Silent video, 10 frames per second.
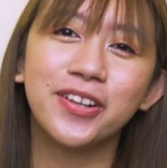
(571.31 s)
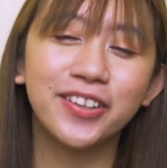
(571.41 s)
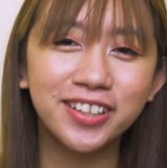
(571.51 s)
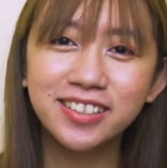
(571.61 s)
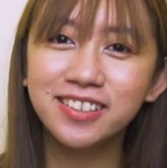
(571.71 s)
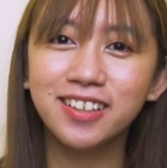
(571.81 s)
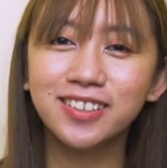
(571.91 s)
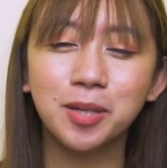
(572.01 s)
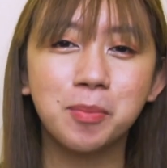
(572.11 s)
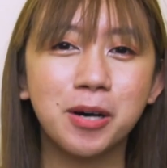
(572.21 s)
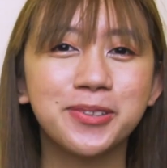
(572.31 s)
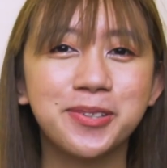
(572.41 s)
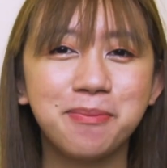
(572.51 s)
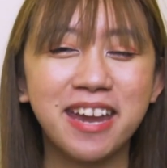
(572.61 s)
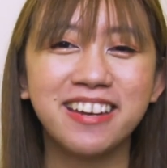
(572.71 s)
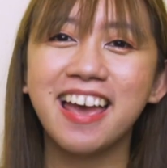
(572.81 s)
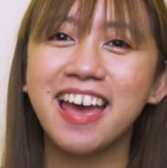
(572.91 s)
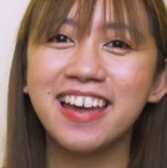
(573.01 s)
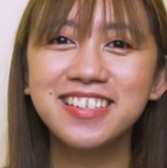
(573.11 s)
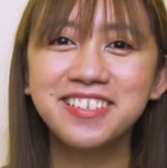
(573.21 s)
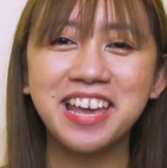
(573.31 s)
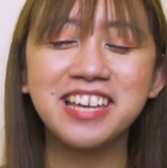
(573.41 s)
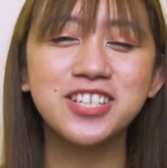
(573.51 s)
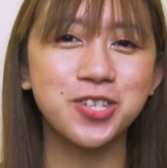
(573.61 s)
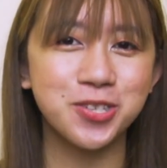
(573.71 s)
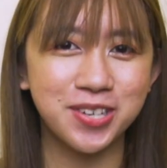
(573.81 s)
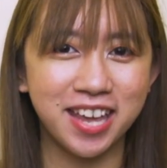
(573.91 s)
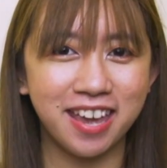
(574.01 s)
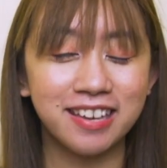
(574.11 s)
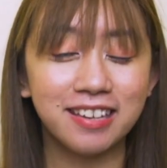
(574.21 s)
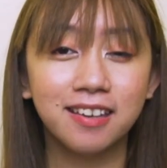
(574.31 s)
you learned a lot about domain and range today.